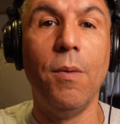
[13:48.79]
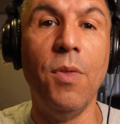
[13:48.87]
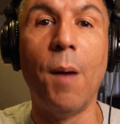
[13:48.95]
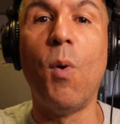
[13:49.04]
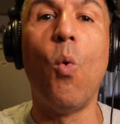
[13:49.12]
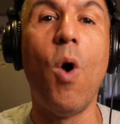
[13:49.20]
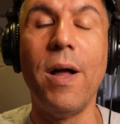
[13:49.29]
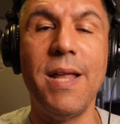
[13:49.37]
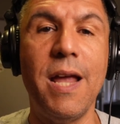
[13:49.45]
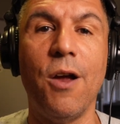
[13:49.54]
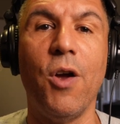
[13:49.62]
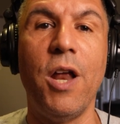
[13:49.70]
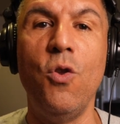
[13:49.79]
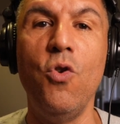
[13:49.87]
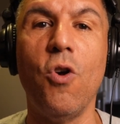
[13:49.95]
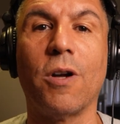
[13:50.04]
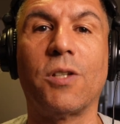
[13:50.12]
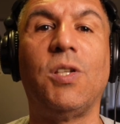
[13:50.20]
number one here in
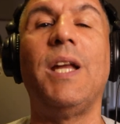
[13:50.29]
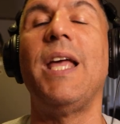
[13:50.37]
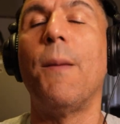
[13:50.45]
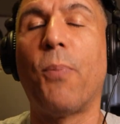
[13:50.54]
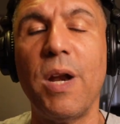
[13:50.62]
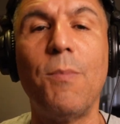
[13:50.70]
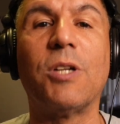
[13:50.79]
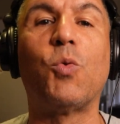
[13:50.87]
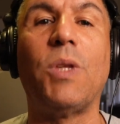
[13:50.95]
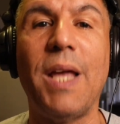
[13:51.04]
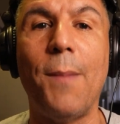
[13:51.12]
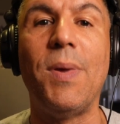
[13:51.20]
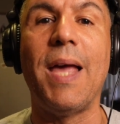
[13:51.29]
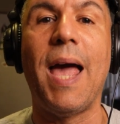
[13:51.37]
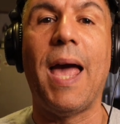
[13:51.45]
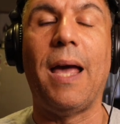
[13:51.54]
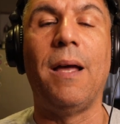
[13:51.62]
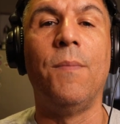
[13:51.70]
New York City and pretty much with the N B
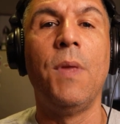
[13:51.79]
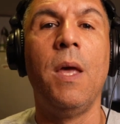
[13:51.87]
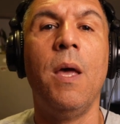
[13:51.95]
A,